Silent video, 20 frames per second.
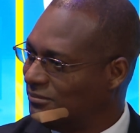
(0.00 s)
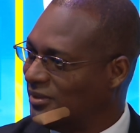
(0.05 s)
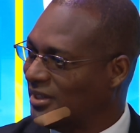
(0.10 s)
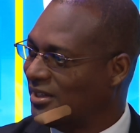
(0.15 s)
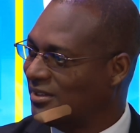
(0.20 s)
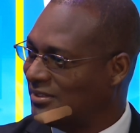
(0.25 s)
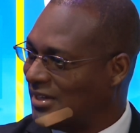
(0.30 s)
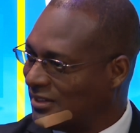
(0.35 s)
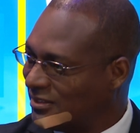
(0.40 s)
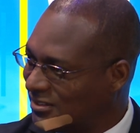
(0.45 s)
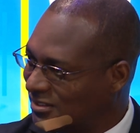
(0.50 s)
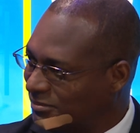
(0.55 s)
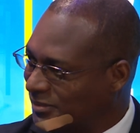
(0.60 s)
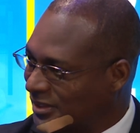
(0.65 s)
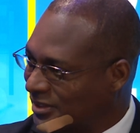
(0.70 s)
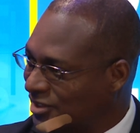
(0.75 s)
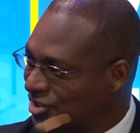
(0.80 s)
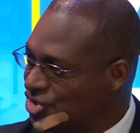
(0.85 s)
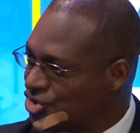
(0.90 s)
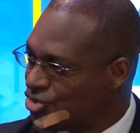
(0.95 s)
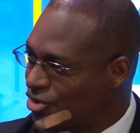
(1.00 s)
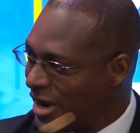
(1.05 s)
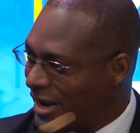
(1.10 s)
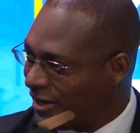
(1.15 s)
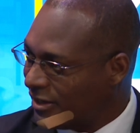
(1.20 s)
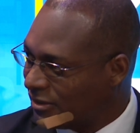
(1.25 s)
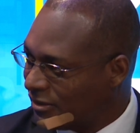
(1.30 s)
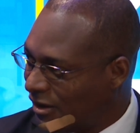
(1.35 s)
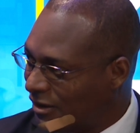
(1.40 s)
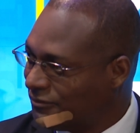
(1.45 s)
because that has been the
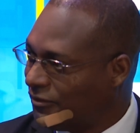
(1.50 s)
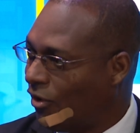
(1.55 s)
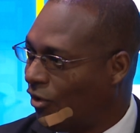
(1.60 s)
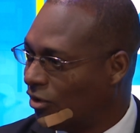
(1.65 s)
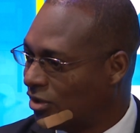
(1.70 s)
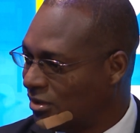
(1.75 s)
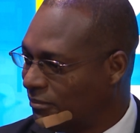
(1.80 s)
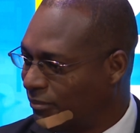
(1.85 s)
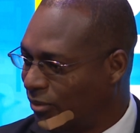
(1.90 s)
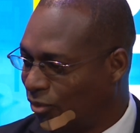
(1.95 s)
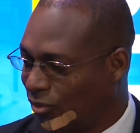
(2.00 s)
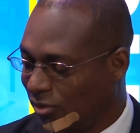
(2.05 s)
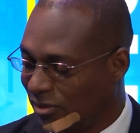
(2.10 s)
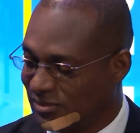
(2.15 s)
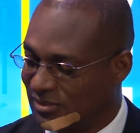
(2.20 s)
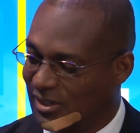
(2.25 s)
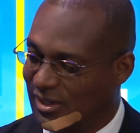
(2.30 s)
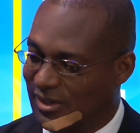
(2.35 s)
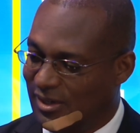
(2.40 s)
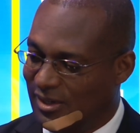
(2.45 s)
trend of all the polls.